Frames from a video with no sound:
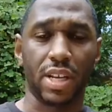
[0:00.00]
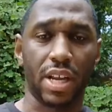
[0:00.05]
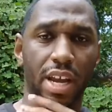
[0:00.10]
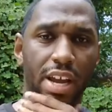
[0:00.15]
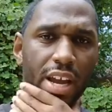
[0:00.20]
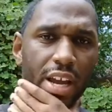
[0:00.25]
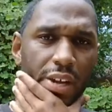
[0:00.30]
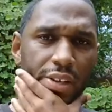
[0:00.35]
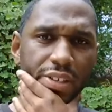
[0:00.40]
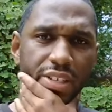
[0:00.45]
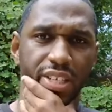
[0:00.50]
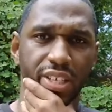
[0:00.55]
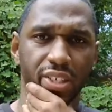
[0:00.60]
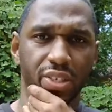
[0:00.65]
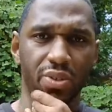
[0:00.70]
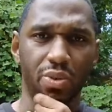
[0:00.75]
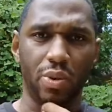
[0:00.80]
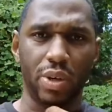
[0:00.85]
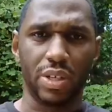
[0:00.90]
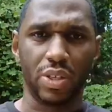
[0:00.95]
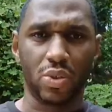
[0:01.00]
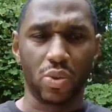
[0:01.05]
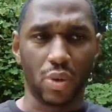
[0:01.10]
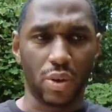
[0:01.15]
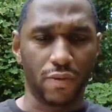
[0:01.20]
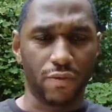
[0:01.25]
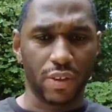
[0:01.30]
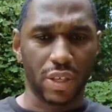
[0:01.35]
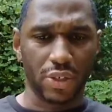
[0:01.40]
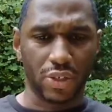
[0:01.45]
in a house is going to
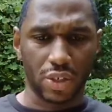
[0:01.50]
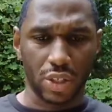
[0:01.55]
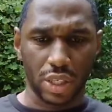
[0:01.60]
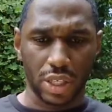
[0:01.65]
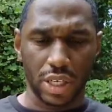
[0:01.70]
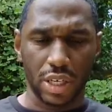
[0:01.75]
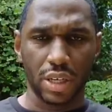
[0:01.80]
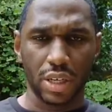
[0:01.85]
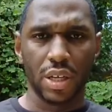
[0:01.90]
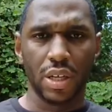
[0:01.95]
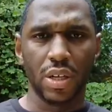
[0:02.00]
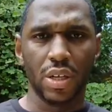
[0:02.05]
eventually,